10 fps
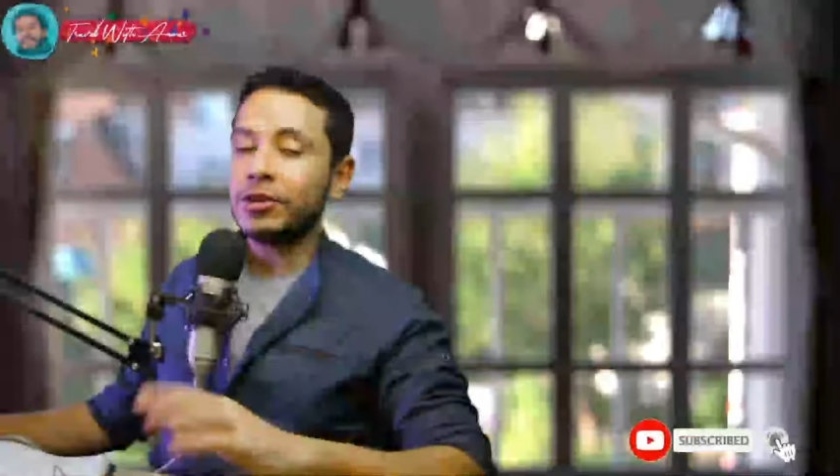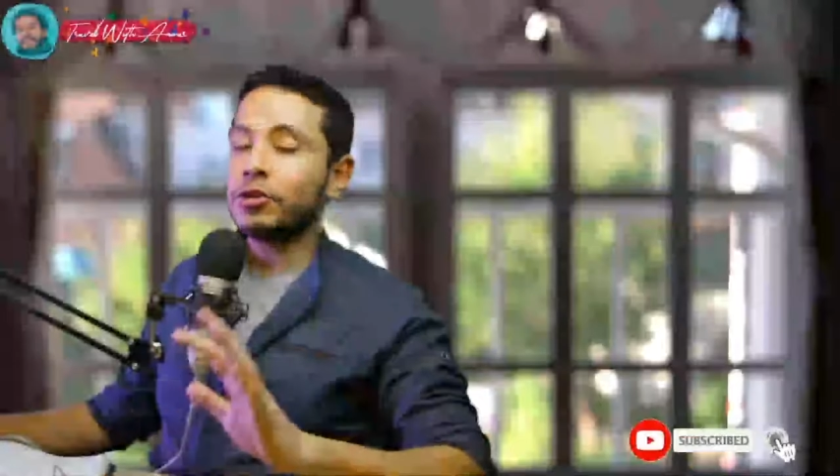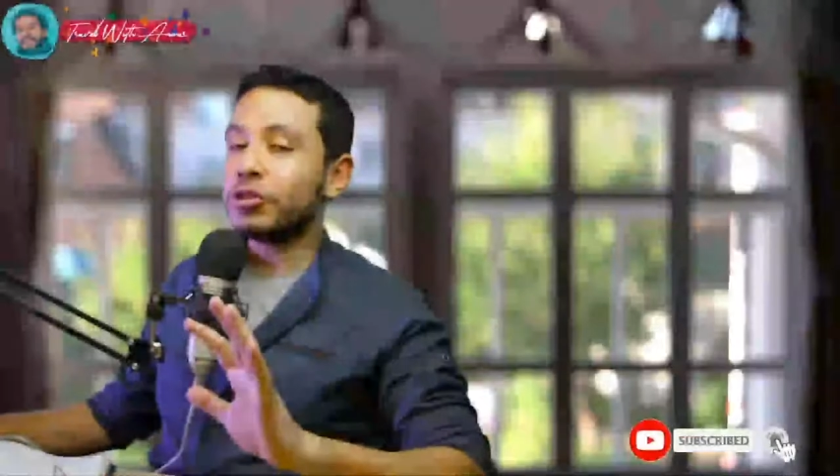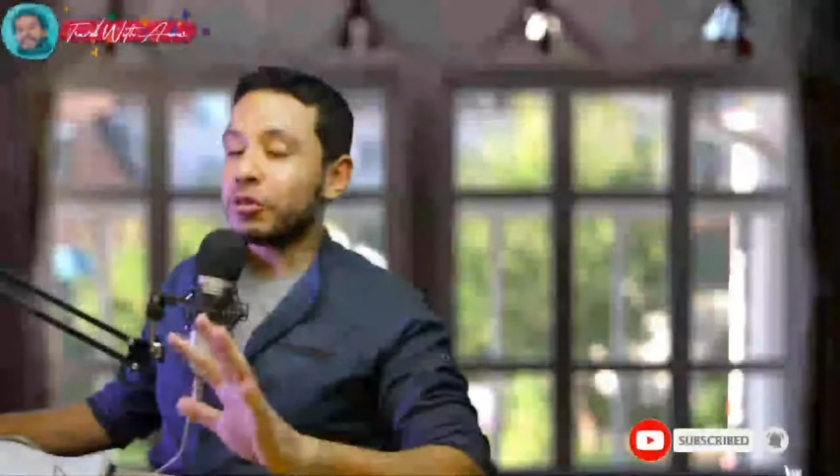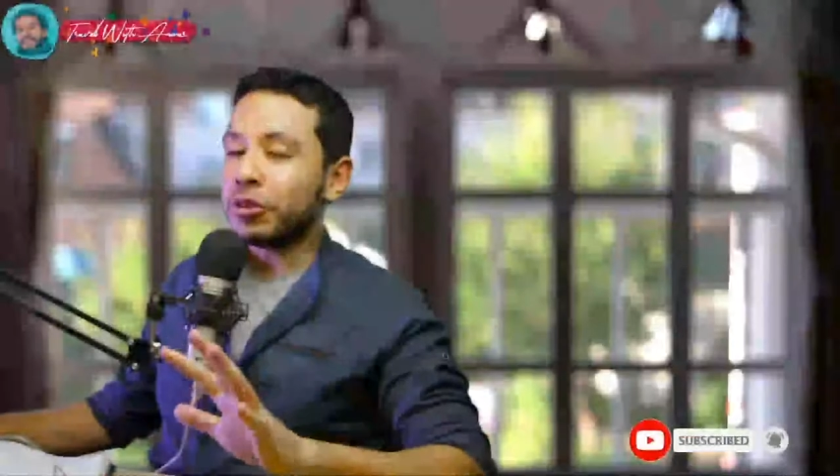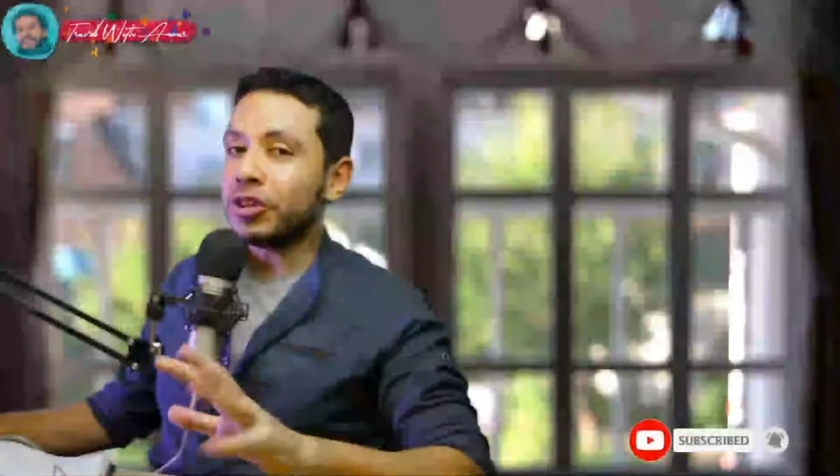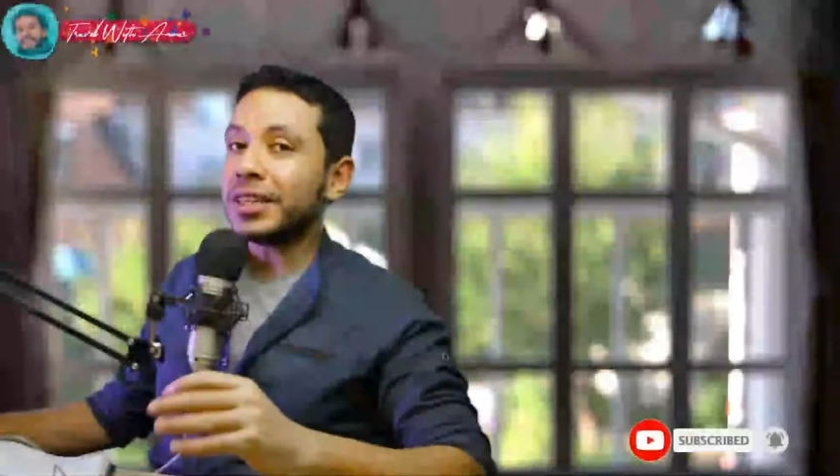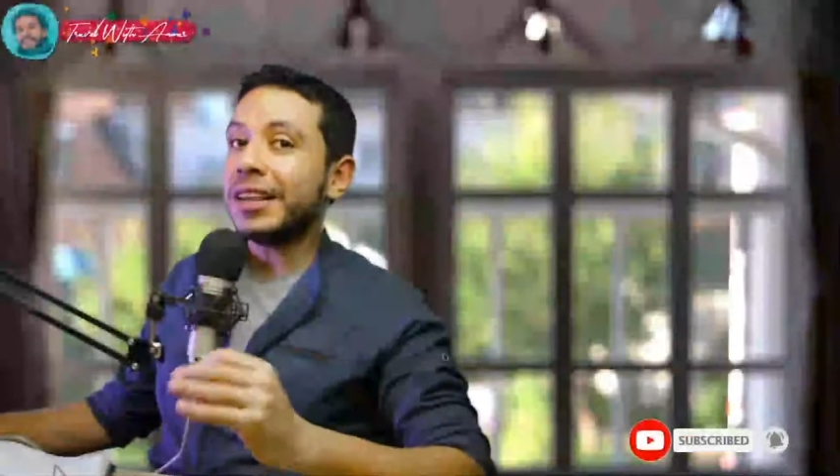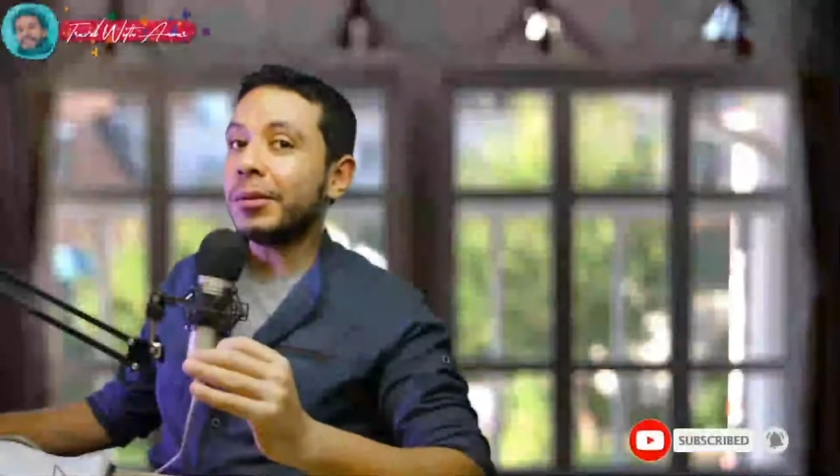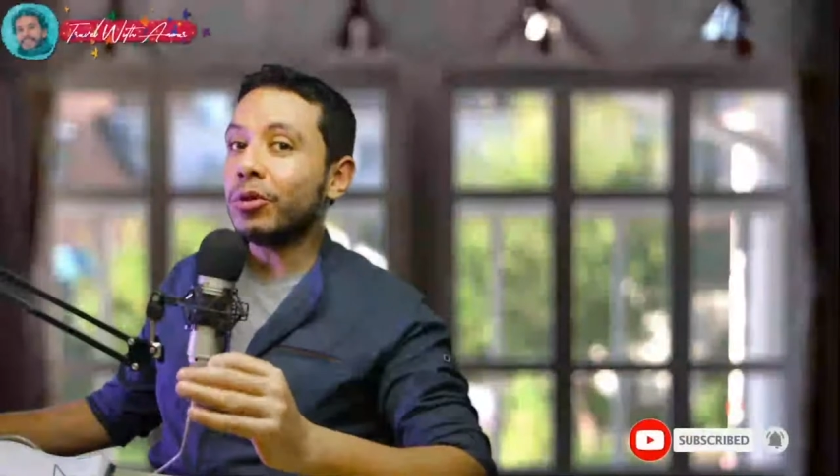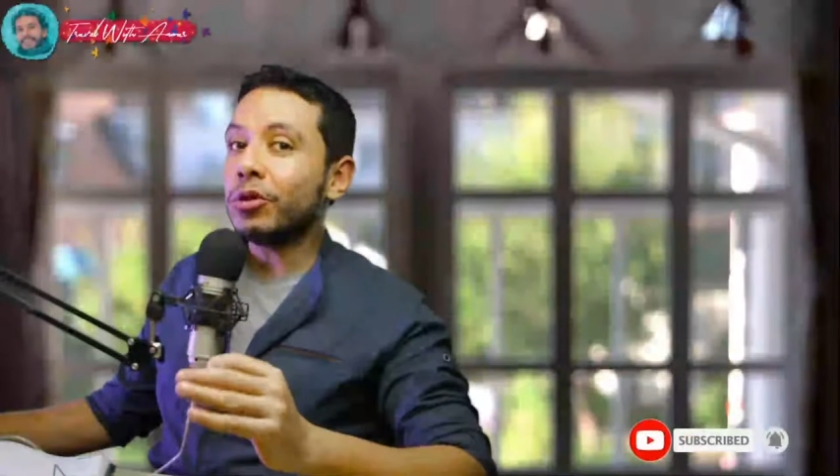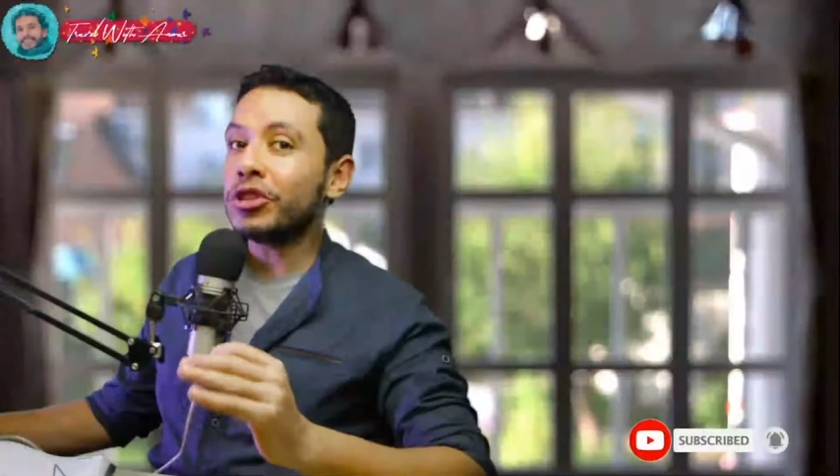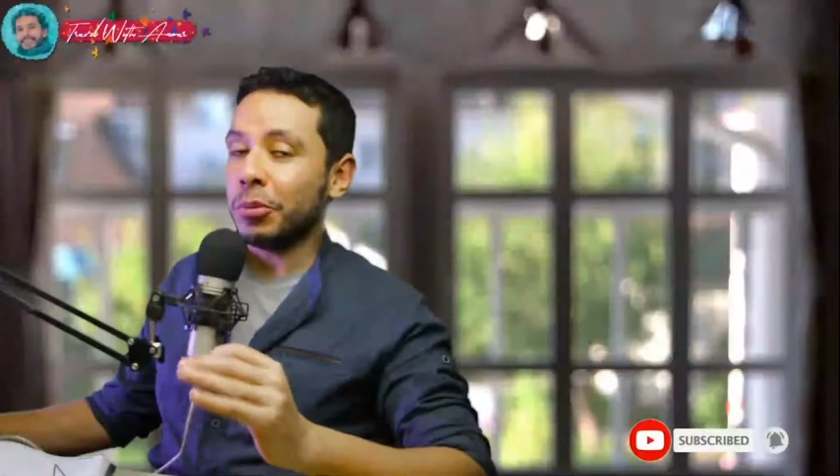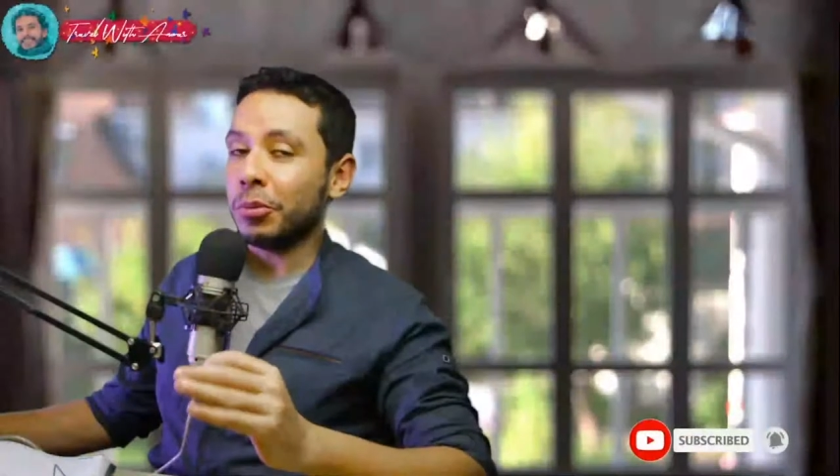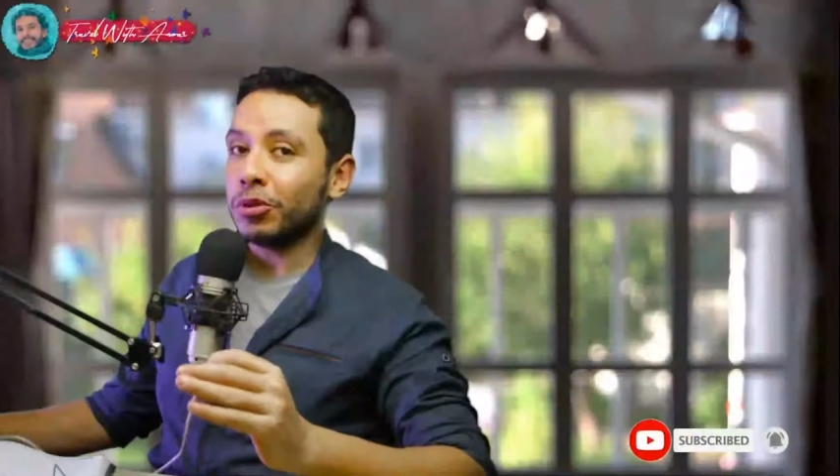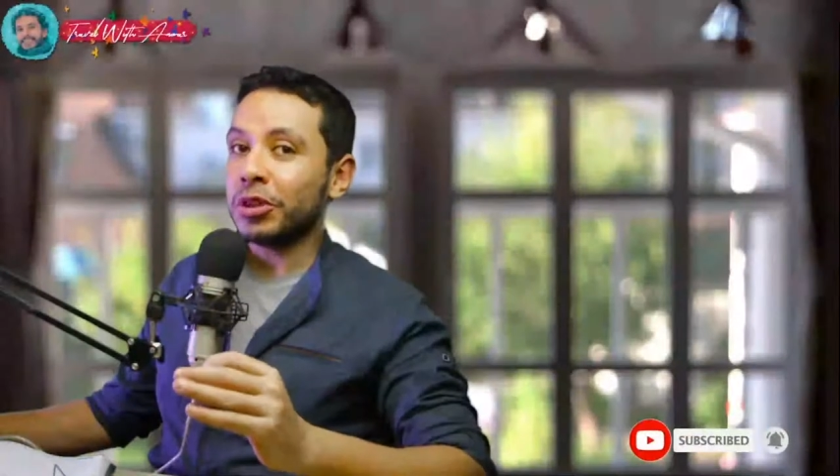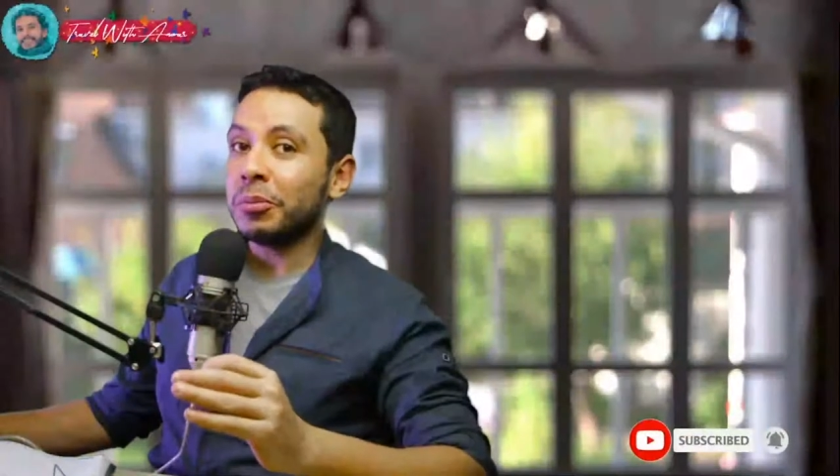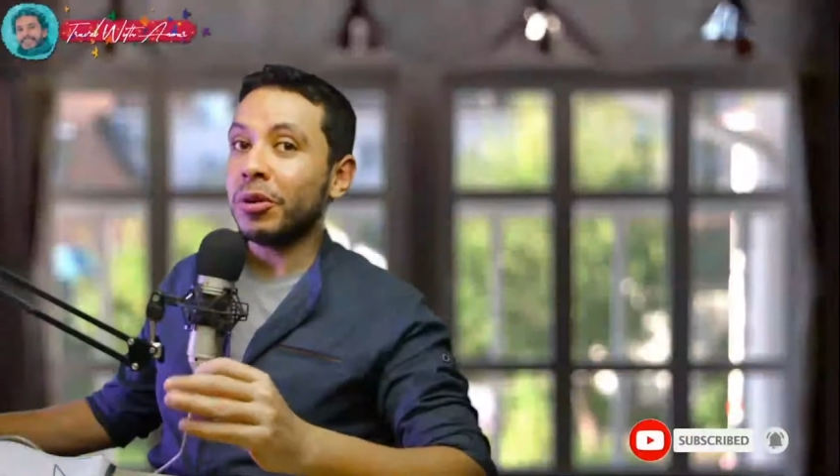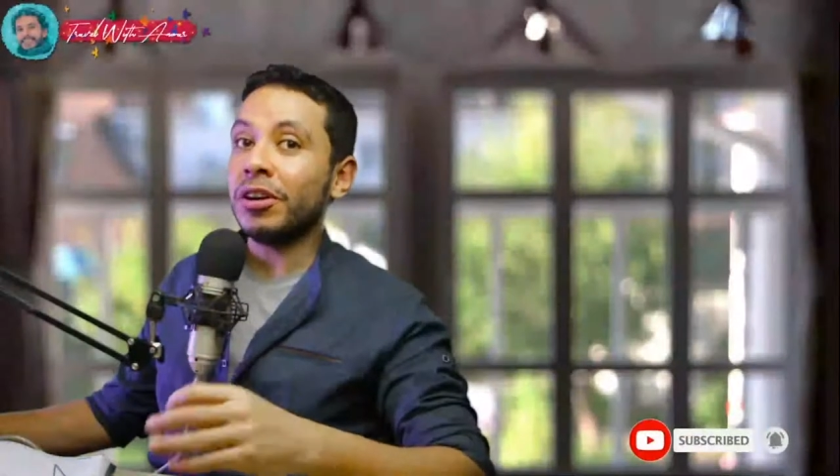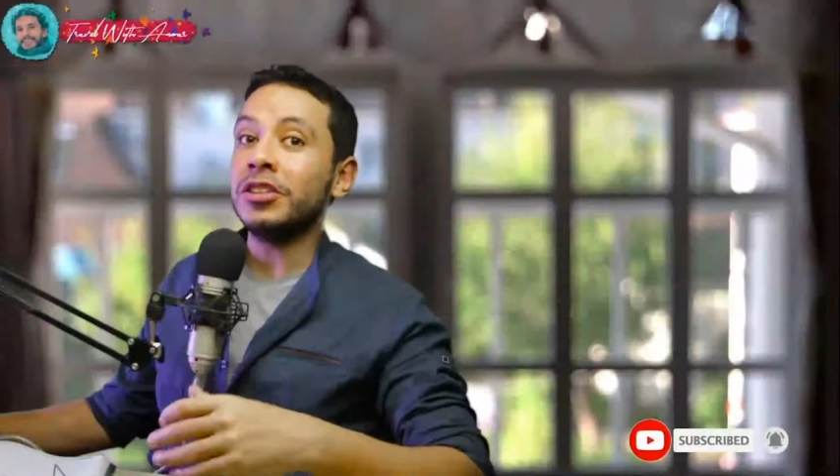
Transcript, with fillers: the first and the most important part